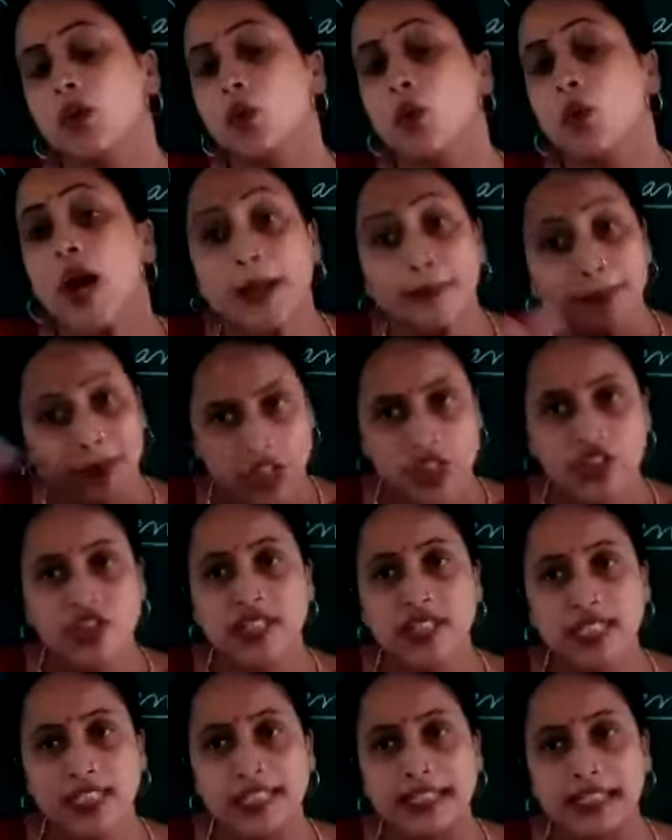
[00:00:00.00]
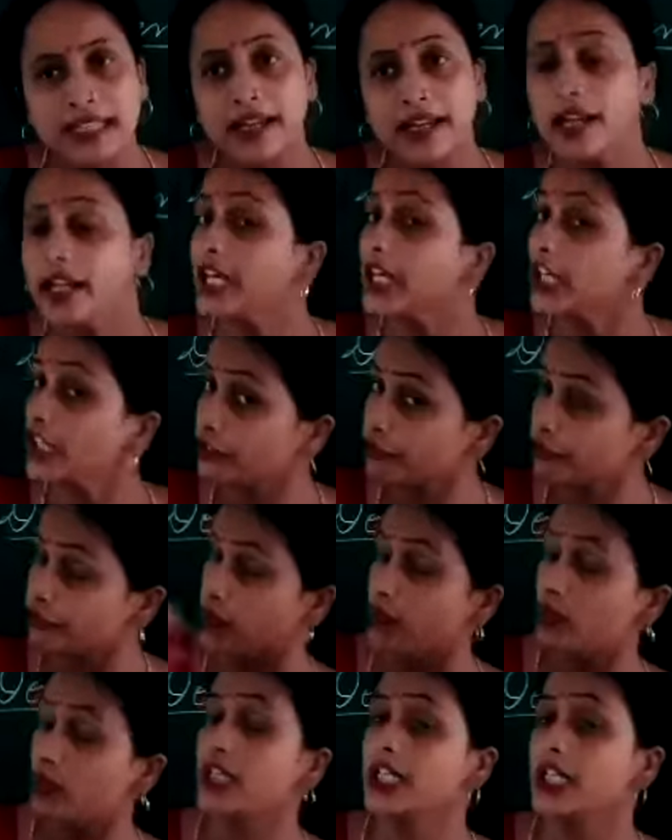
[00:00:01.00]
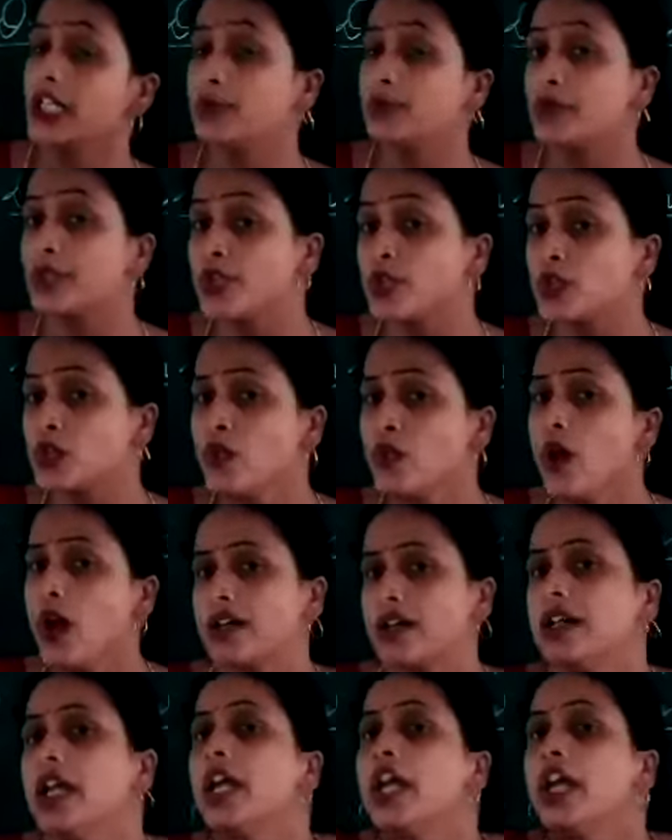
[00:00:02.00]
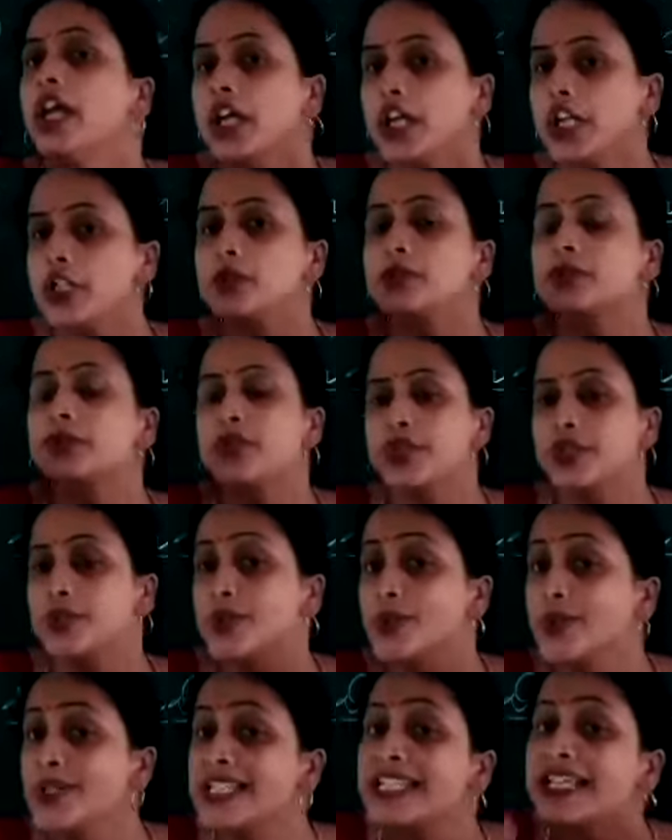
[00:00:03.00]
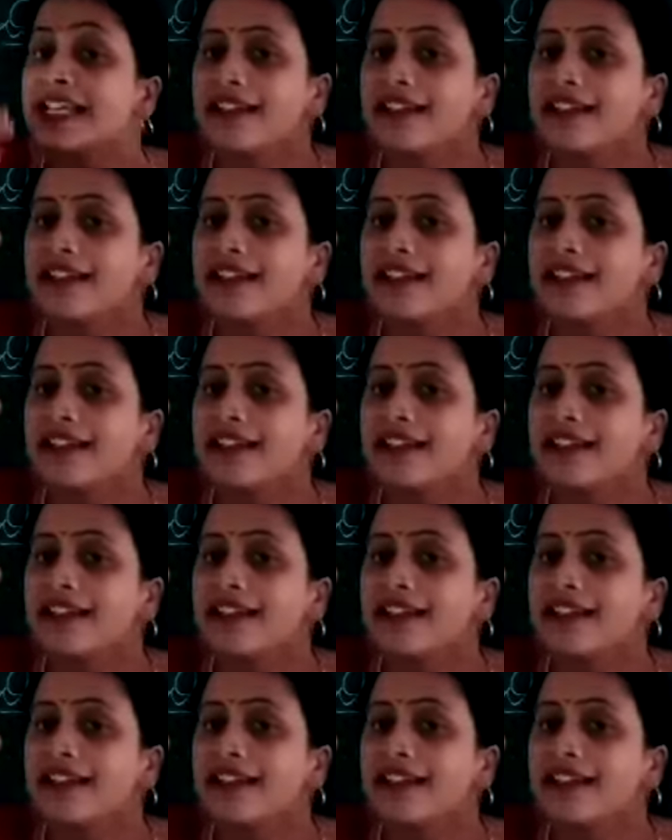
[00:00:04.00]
Vibration is there. It produces what? It produces